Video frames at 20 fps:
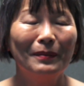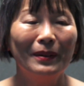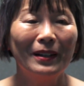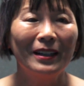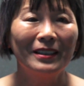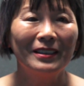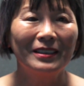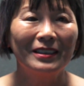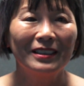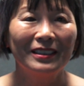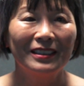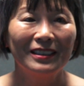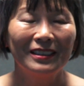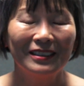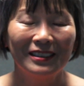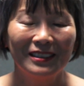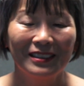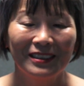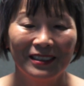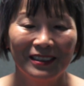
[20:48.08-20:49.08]
But
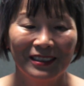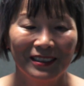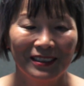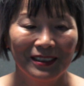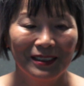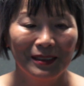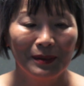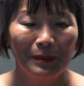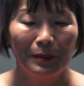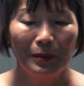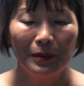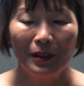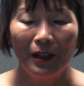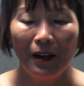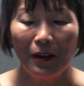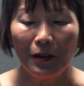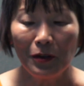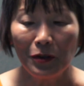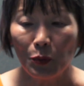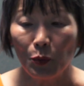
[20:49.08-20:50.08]

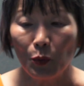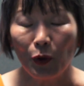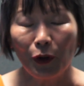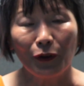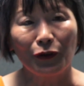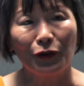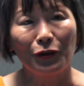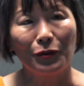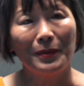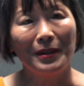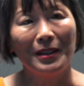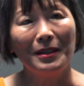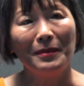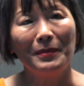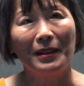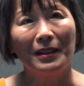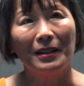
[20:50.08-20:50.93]
blogs work for me